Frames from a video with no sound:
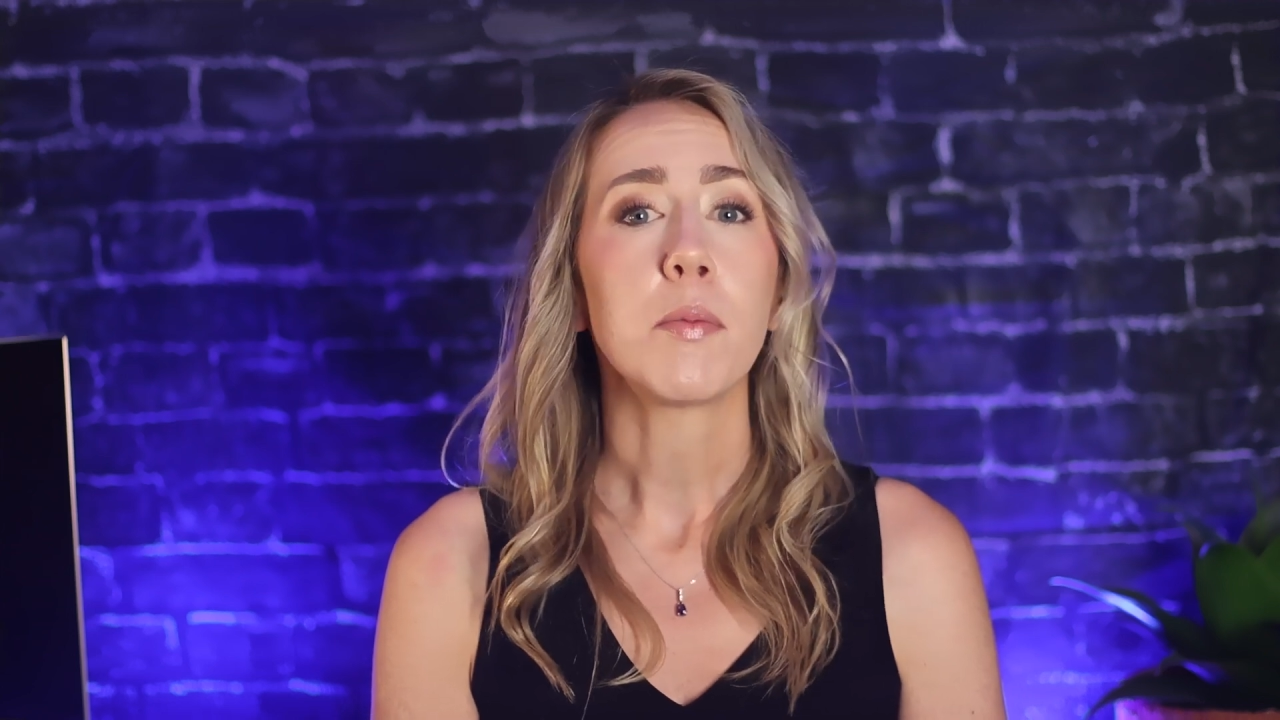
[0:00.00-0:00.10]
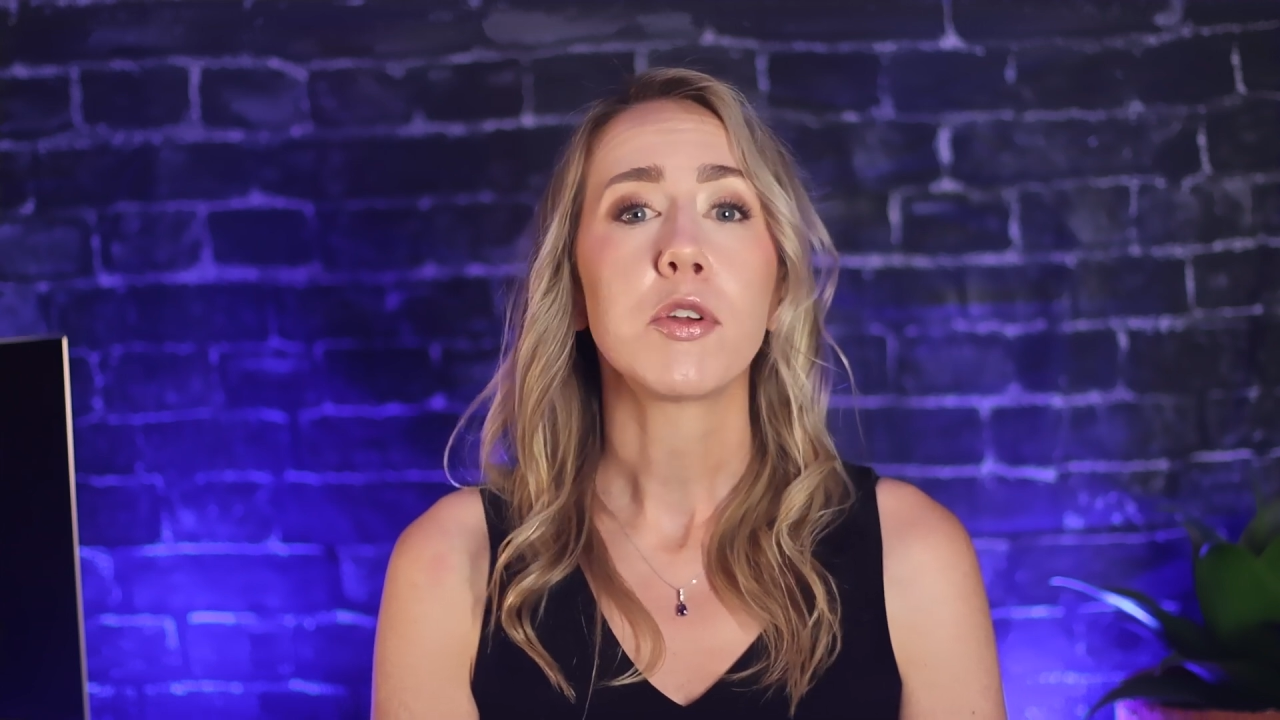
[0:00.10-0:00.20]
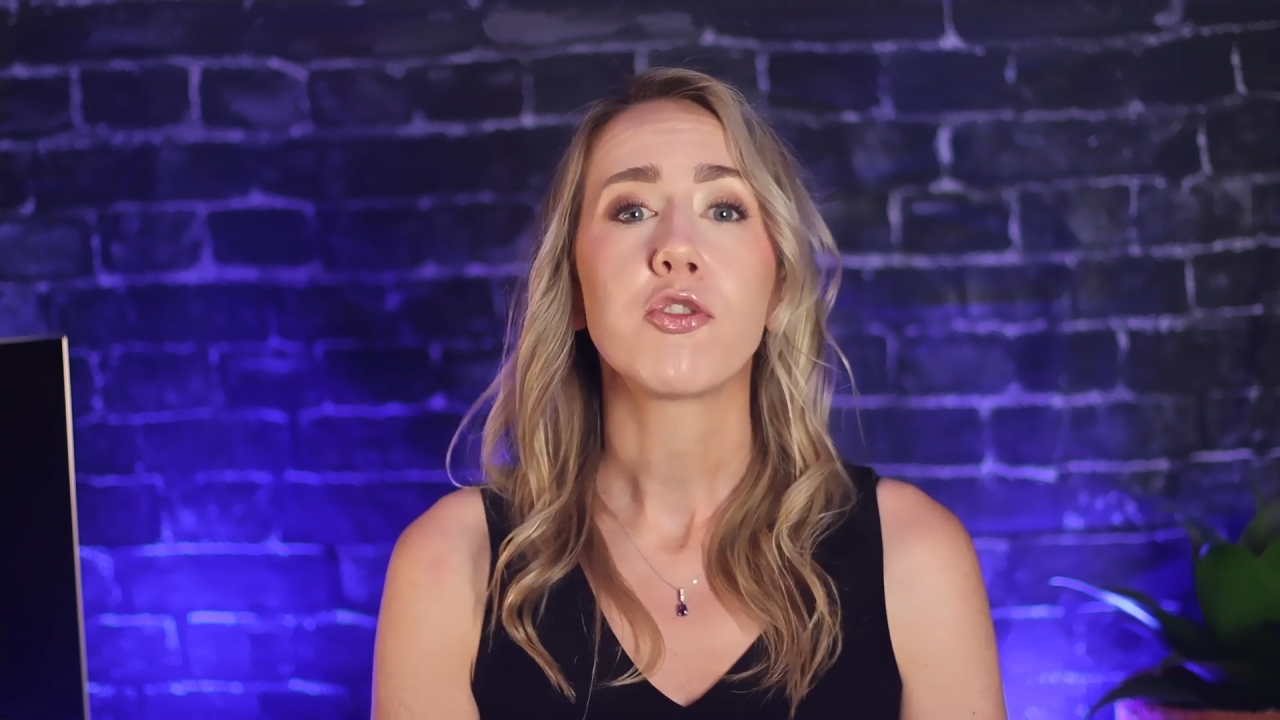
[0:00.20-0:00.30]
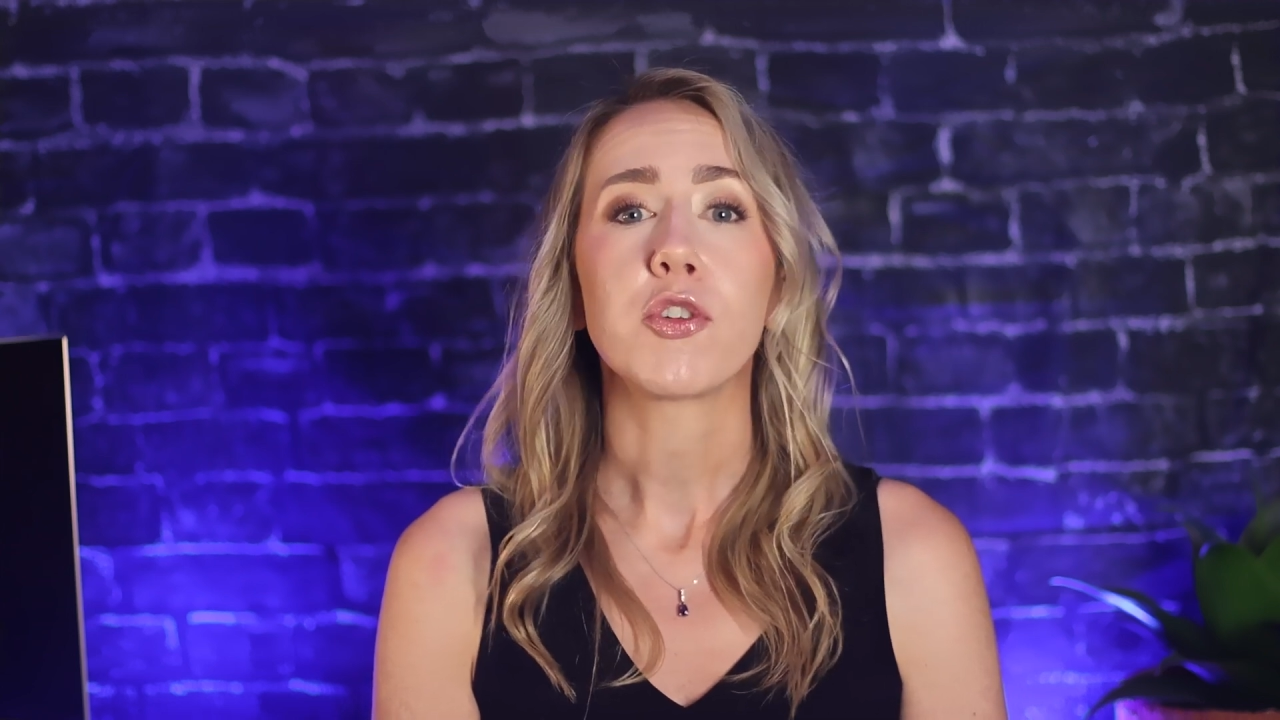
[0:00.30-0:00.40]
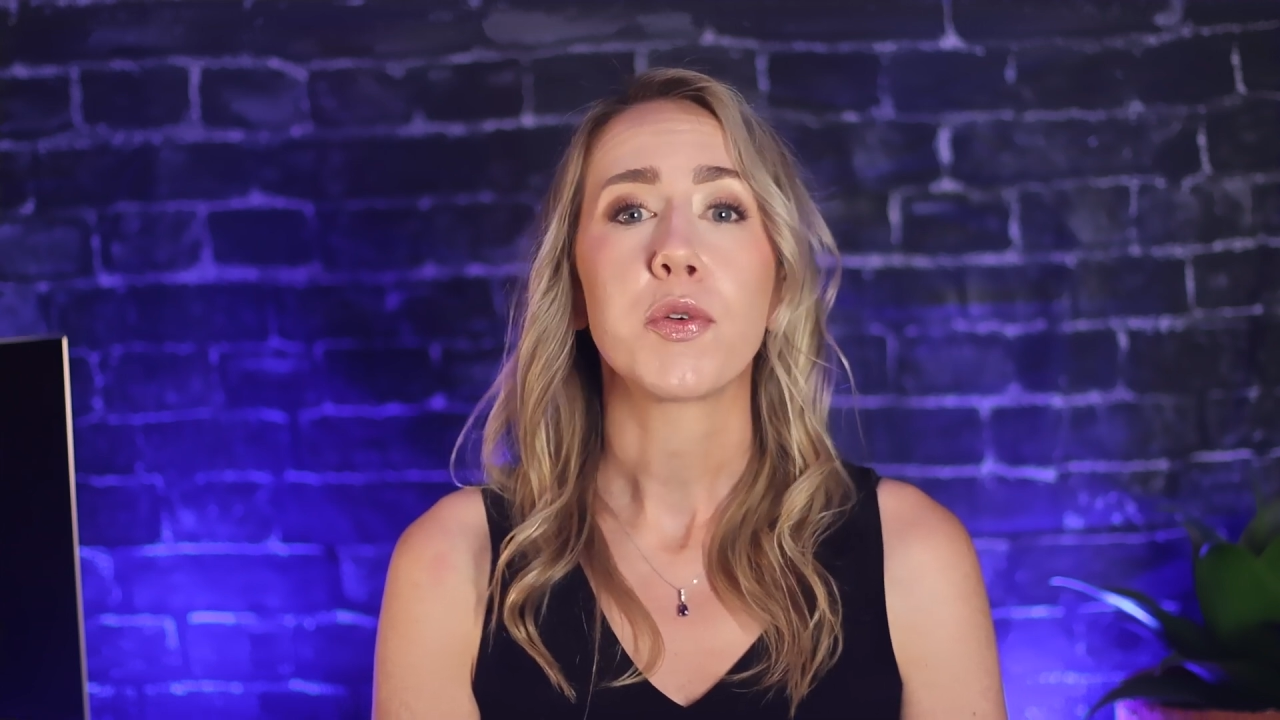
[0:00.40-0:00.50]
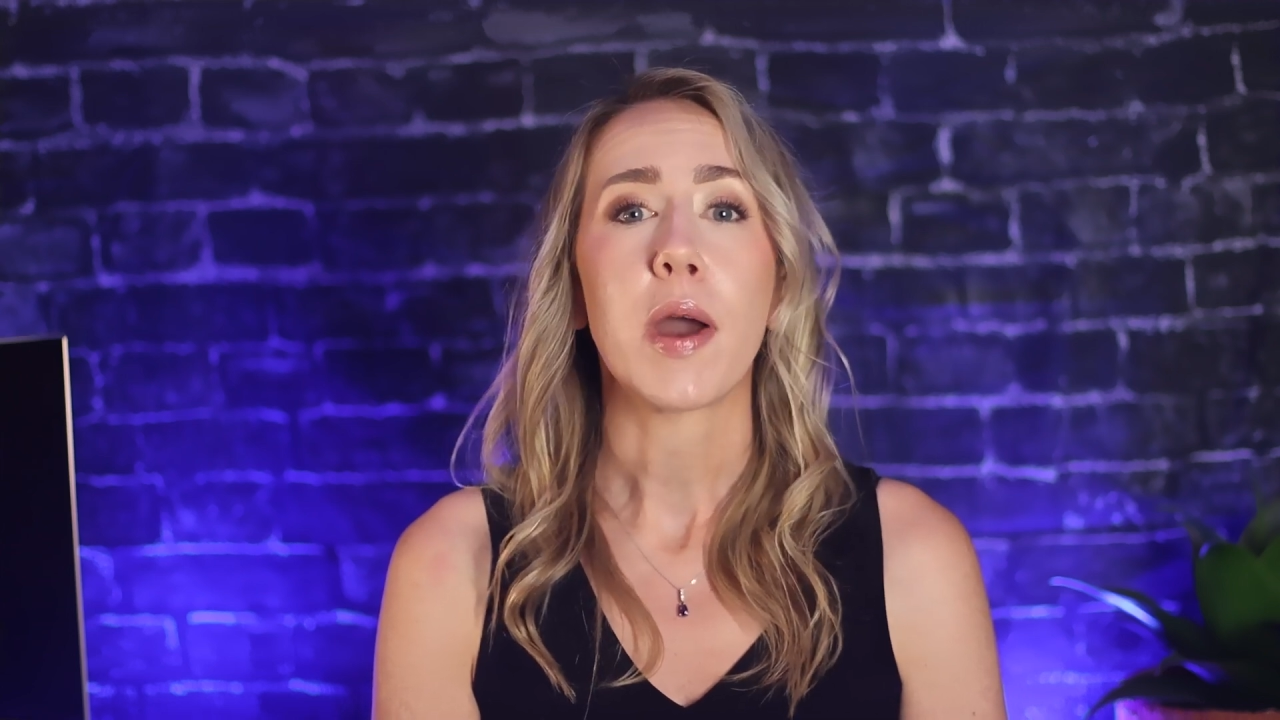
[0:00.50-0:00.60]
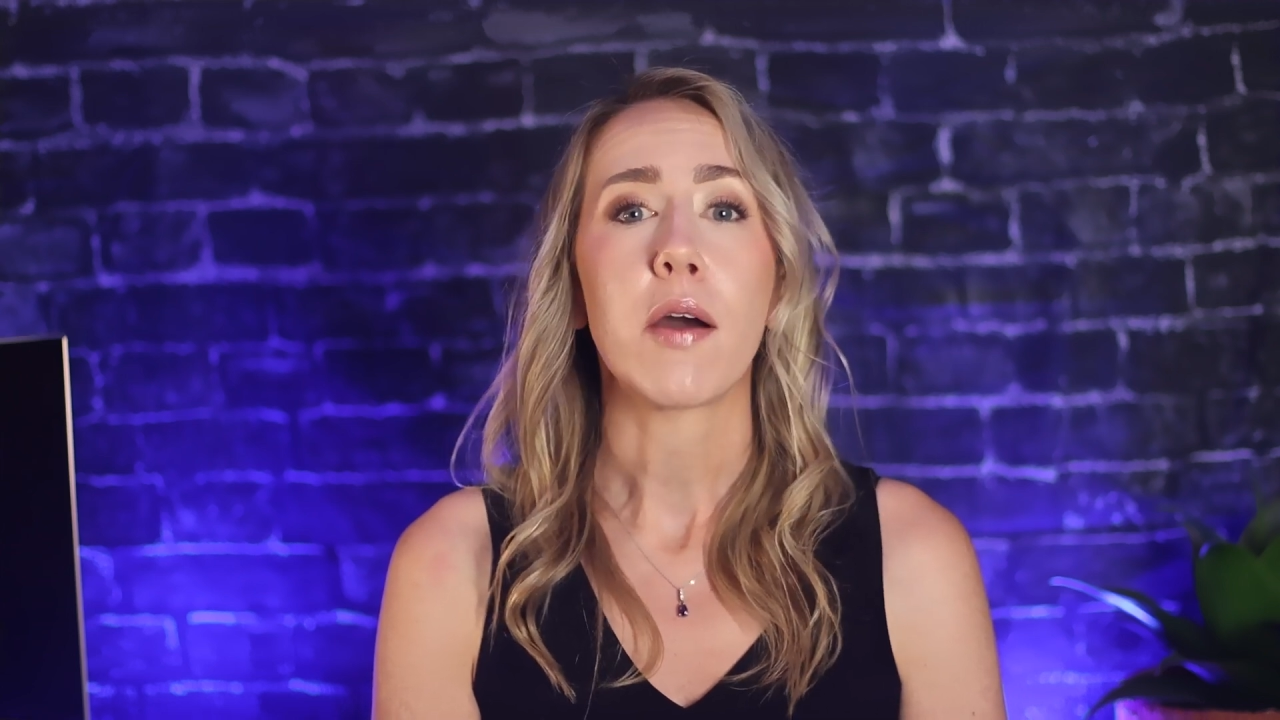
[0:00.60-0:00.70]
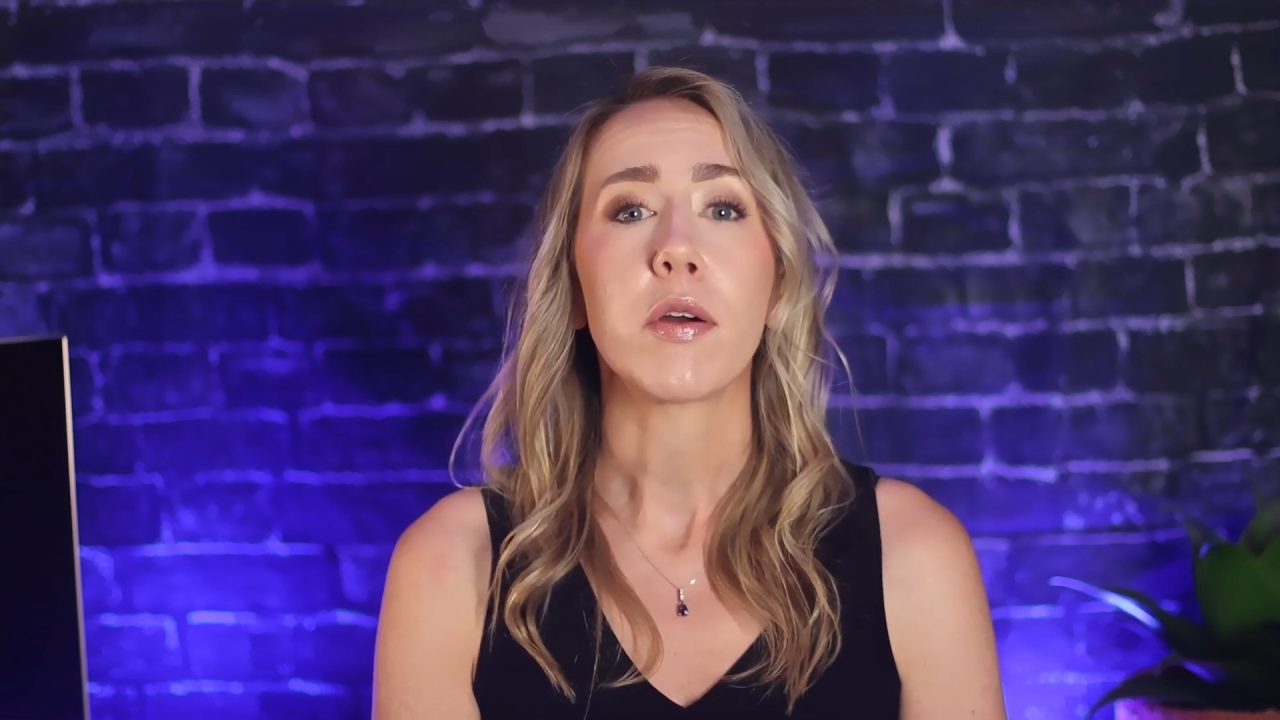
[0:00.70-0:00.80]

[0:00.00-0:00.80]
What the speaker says: I'm going to show you how